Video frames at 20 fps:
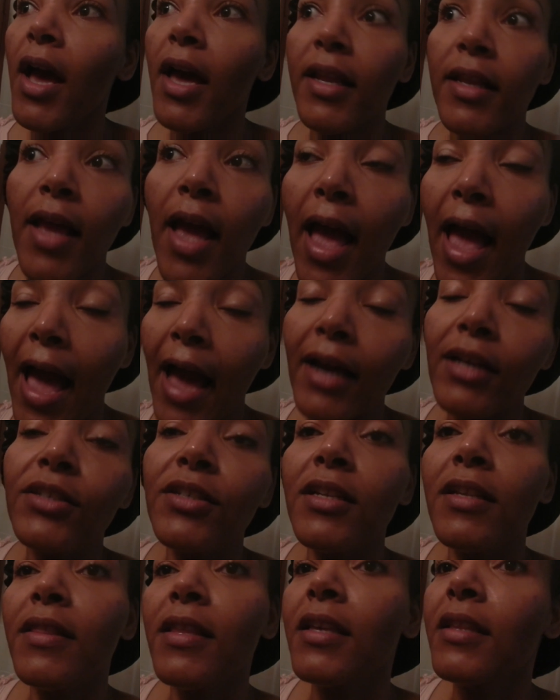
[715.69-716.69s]
I
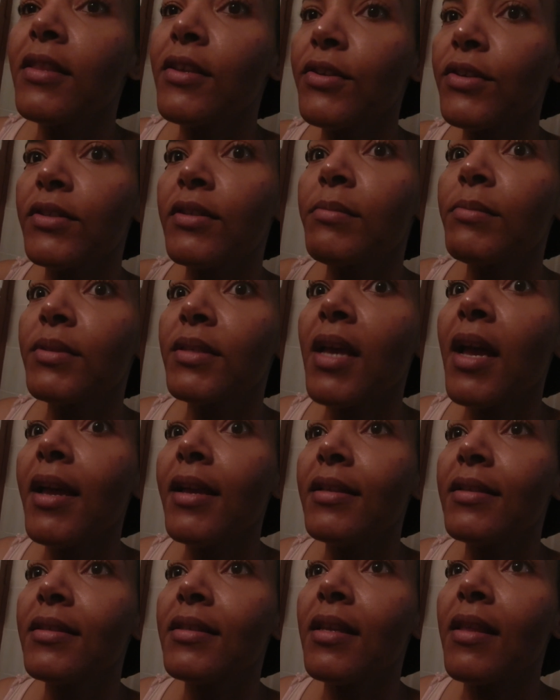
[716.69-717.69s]
actually think there's some
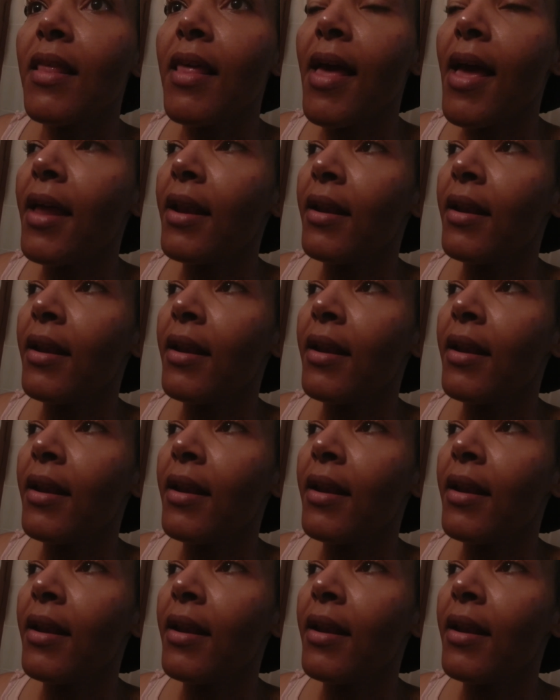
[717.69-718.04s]
science to that.